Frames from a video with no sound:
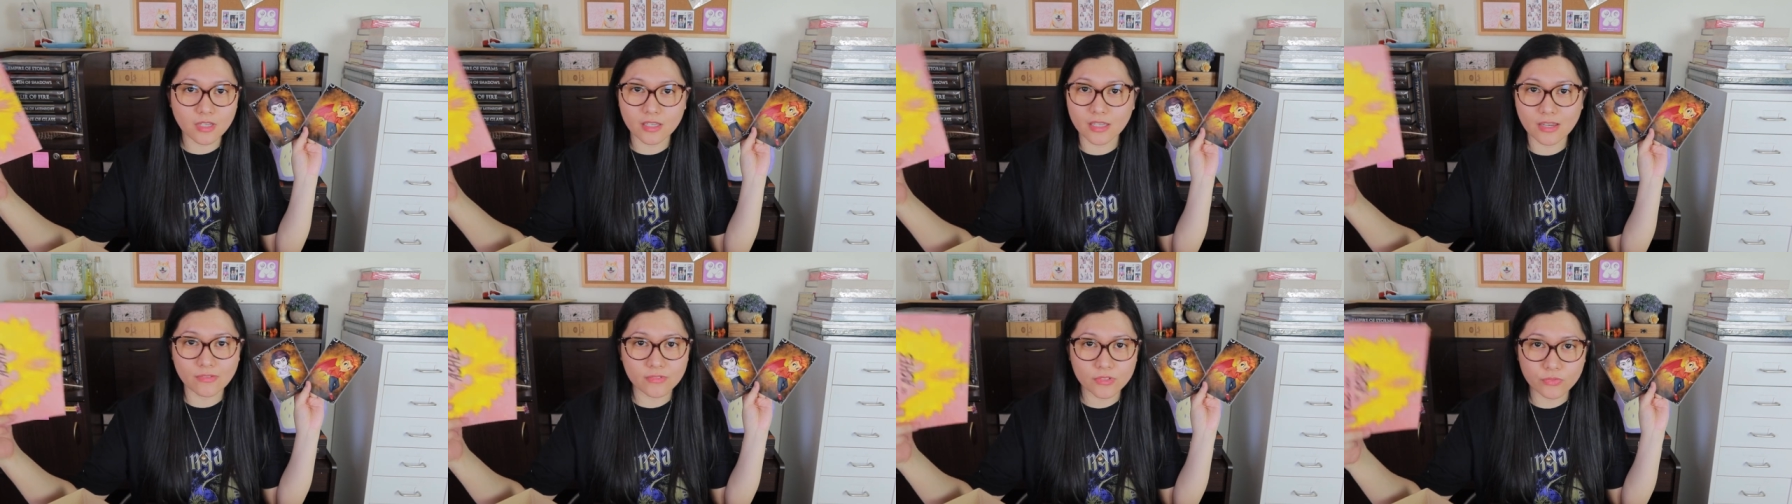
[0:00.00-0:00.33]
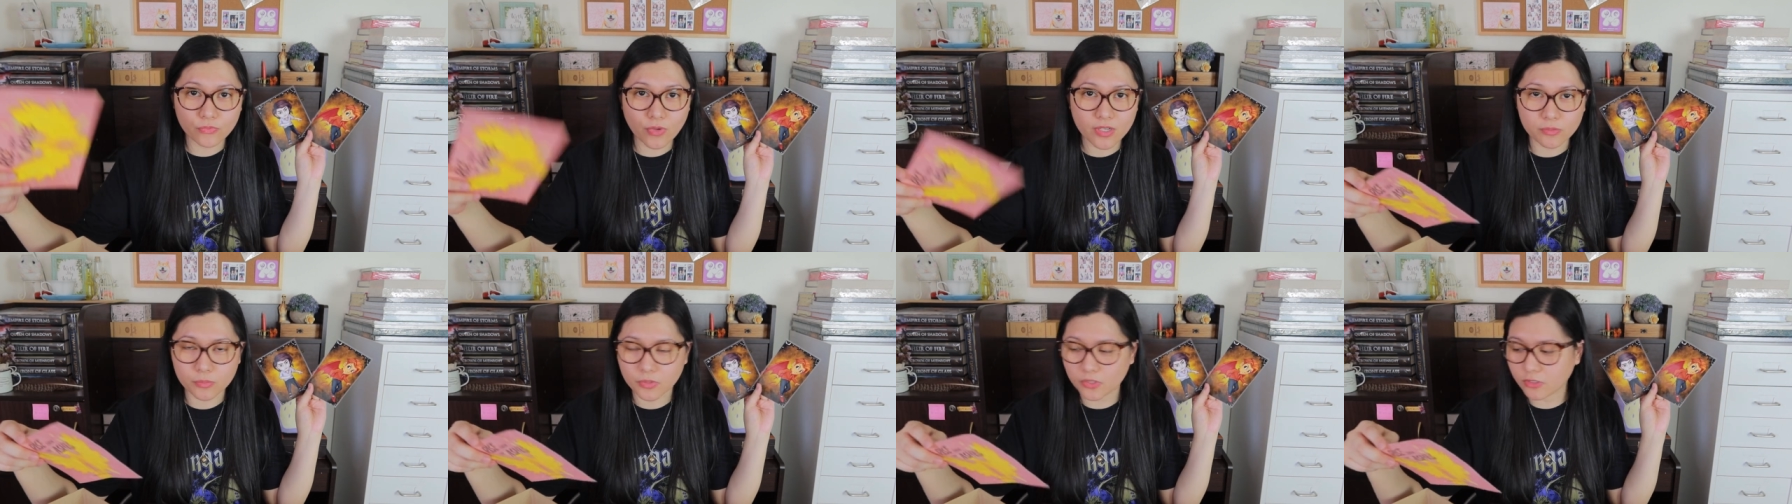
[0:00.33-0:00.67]
I
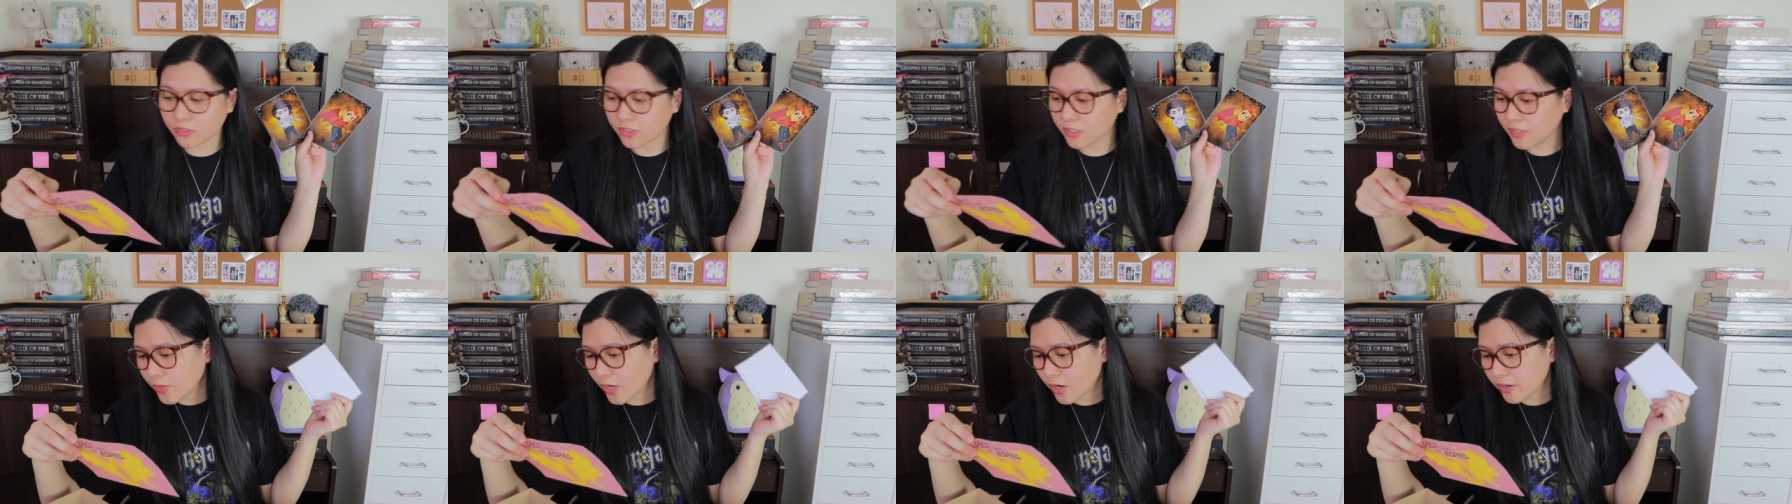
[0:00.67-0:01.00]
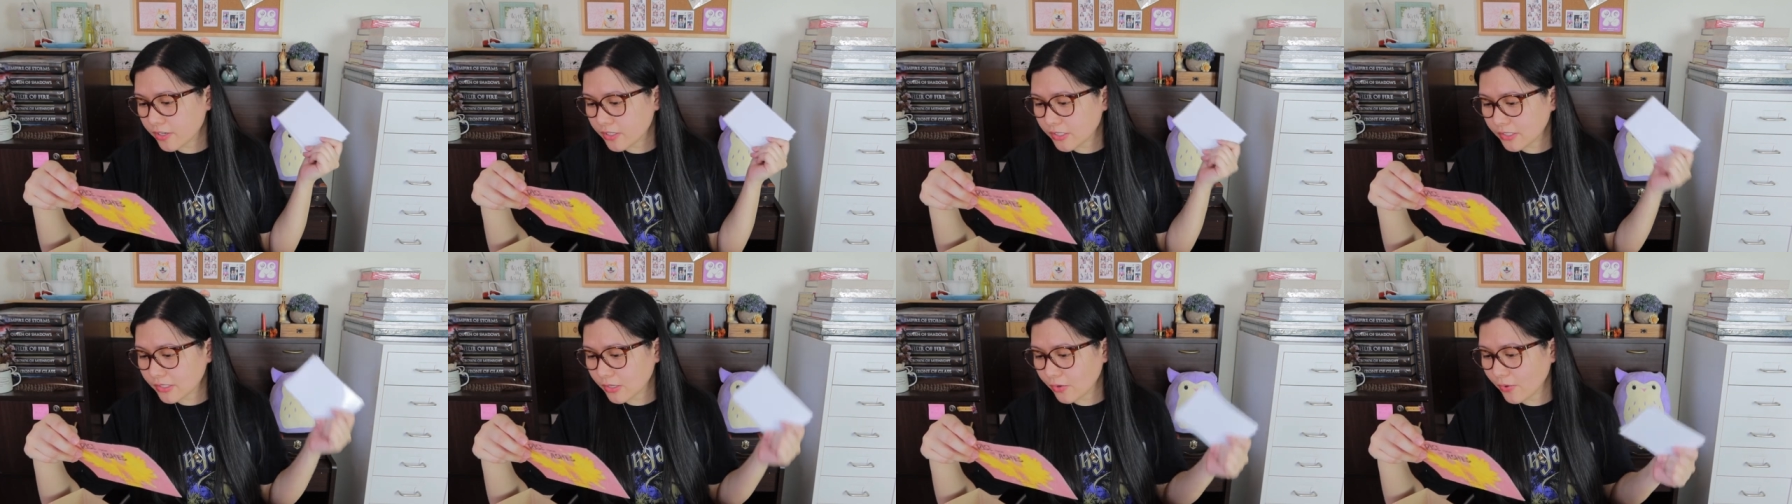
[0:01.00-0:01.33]
haven't read the book. We
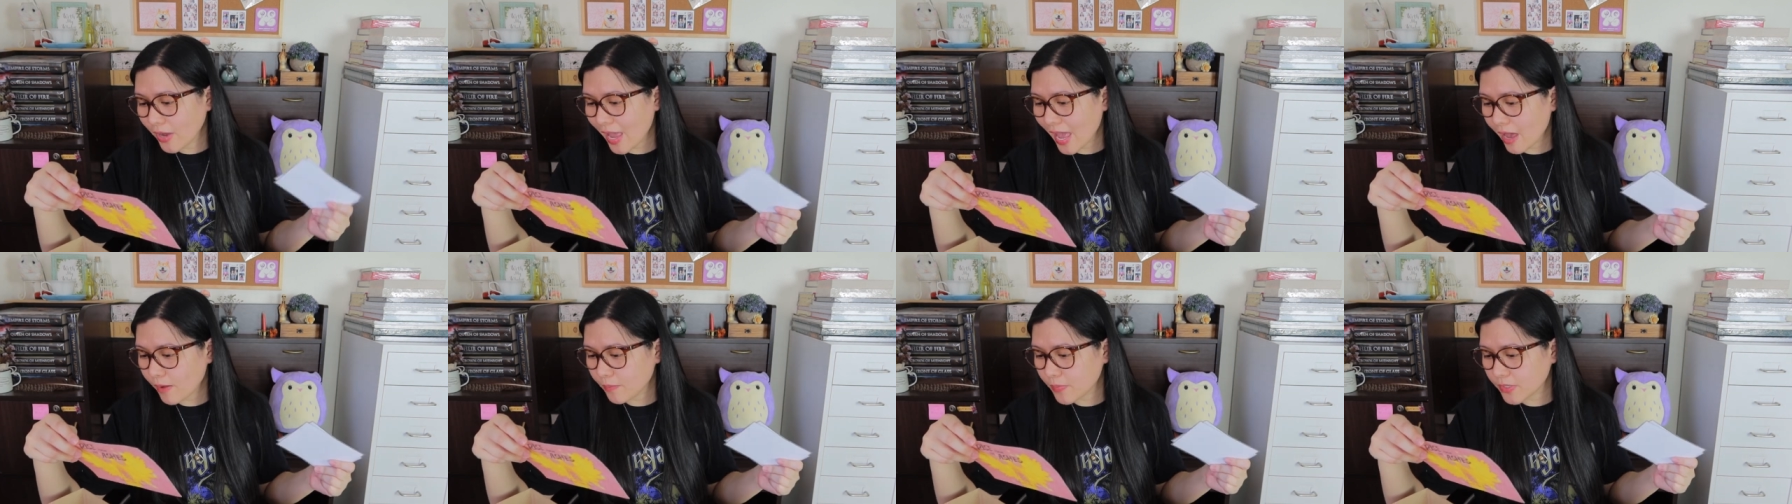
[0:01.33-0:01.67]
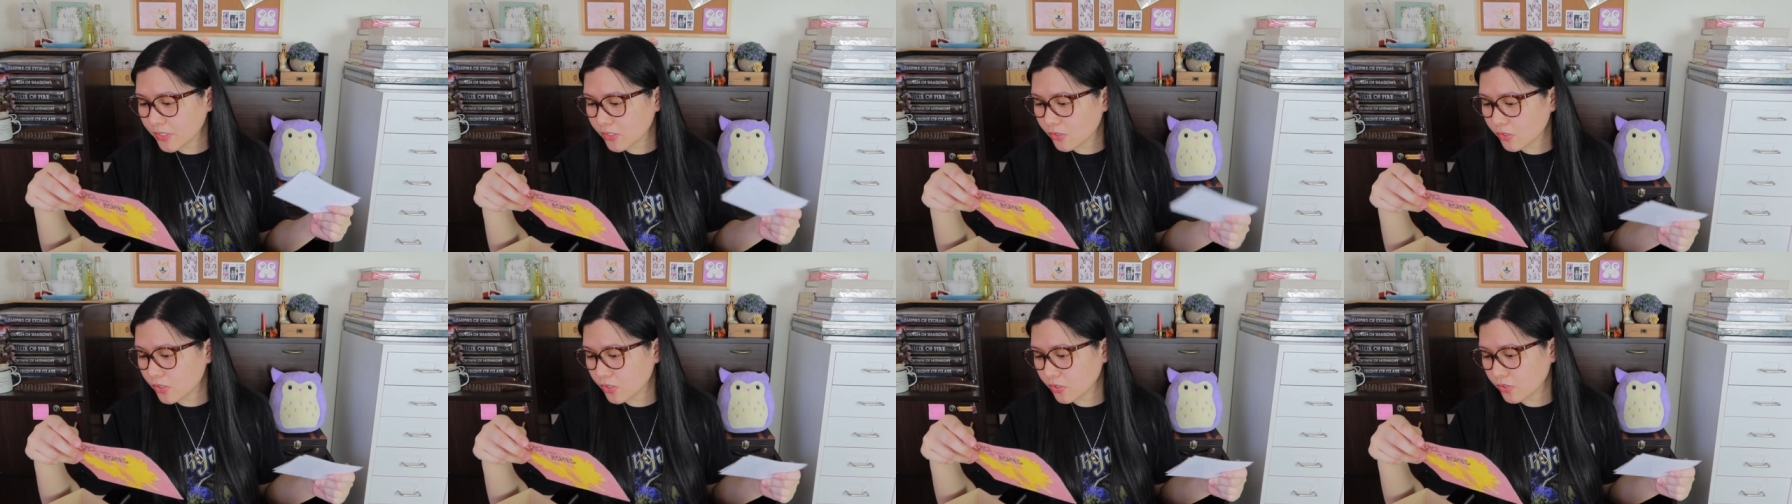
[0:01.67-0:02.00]
are so happy to